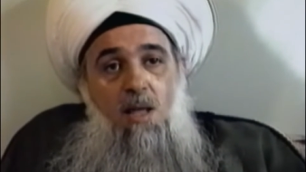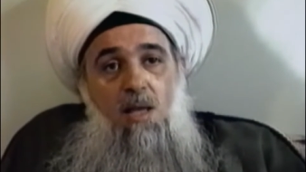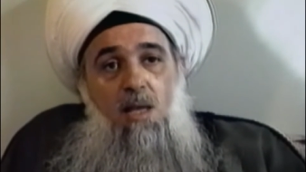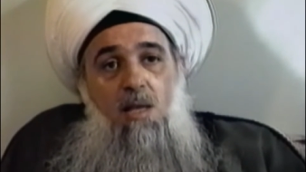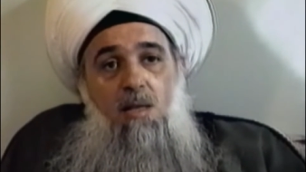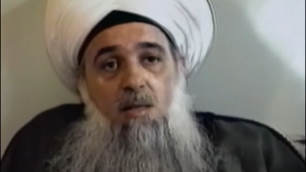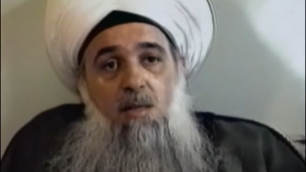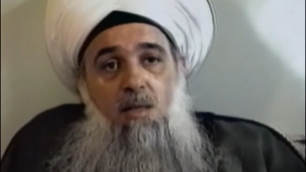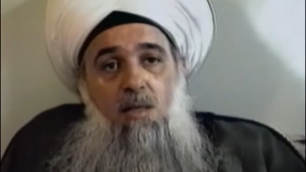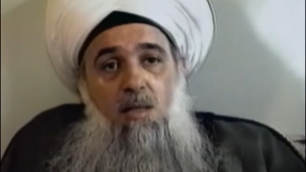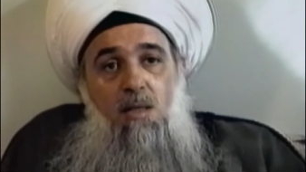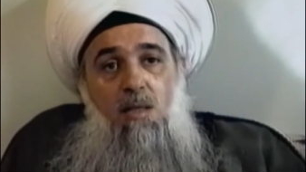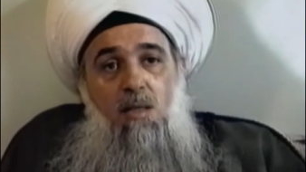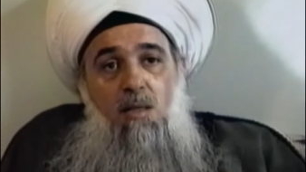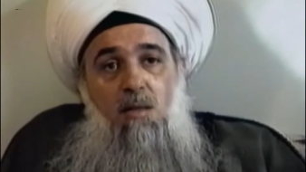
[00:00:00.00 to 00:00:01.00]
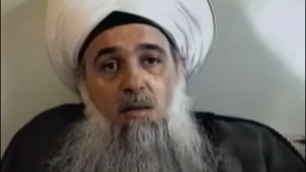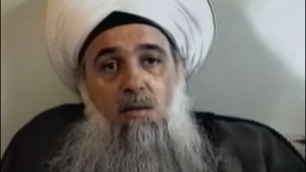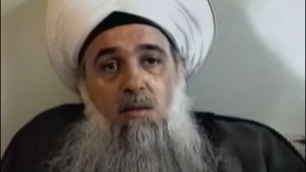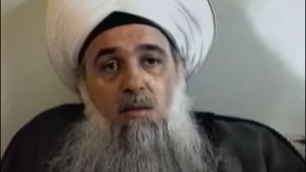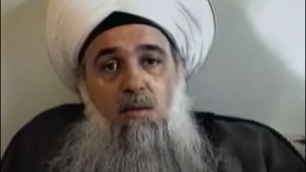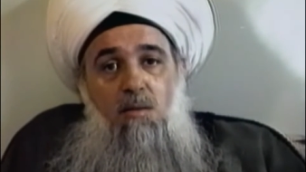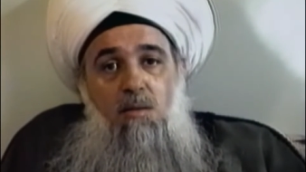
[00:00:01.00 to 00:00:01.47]
in,
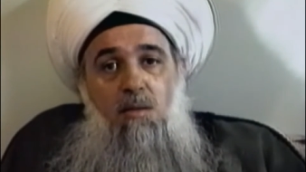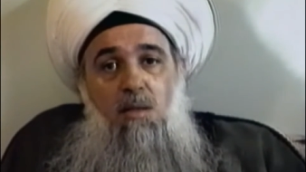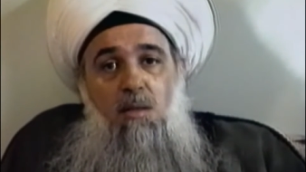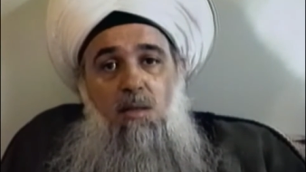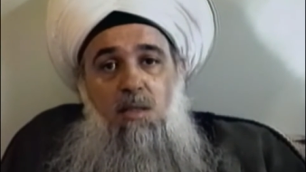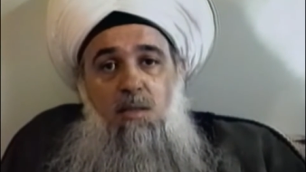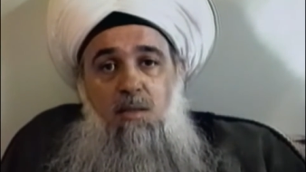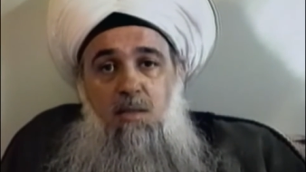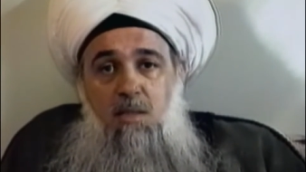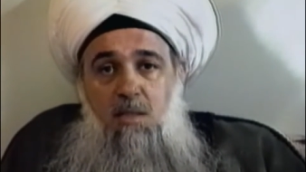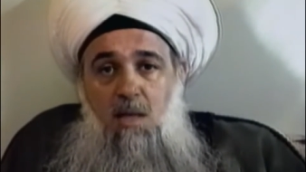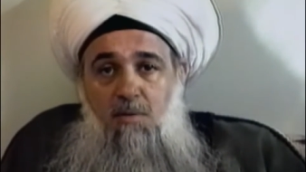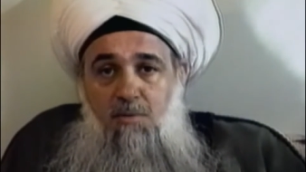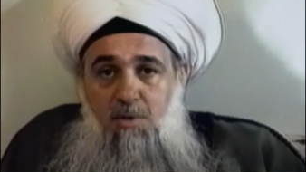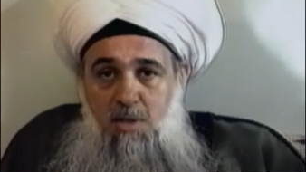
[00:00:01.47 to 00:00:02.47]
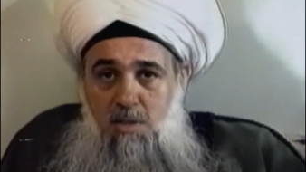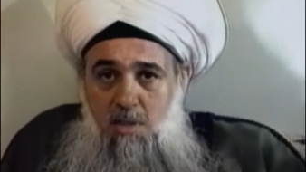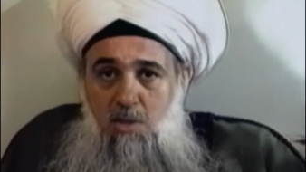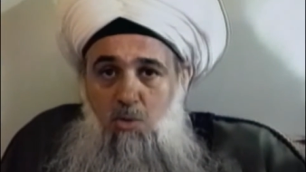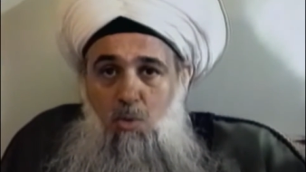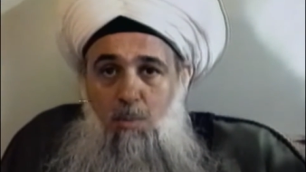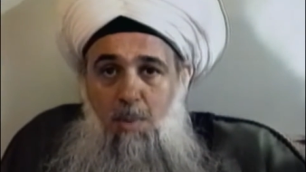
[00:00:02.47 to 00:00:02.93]
uh, in San
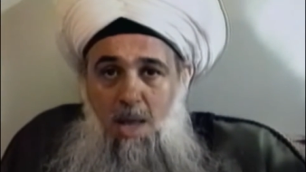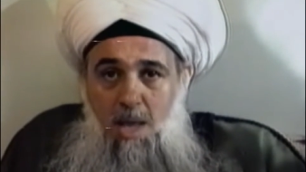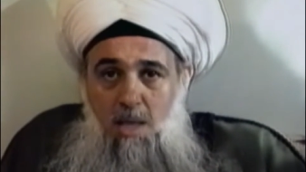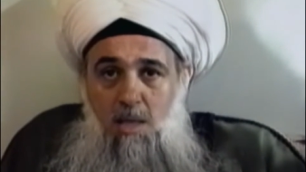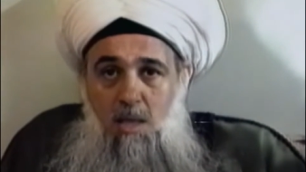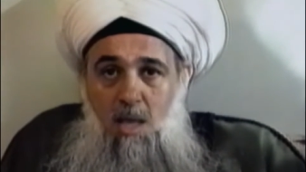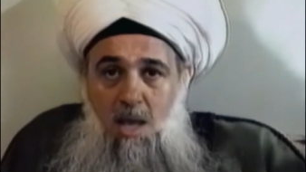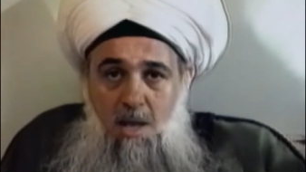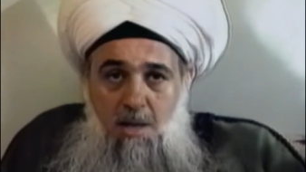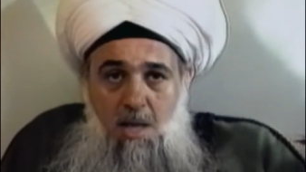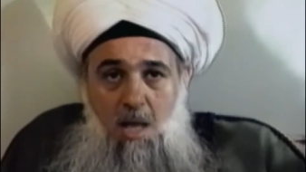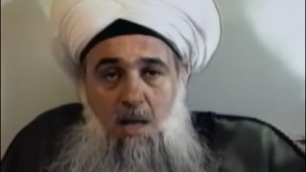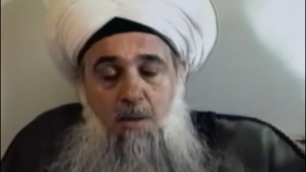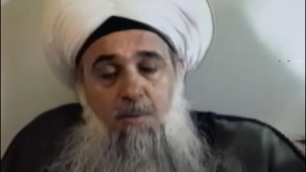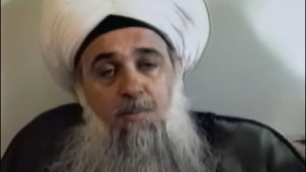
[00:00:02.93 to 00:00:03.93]
Francisco Bay area.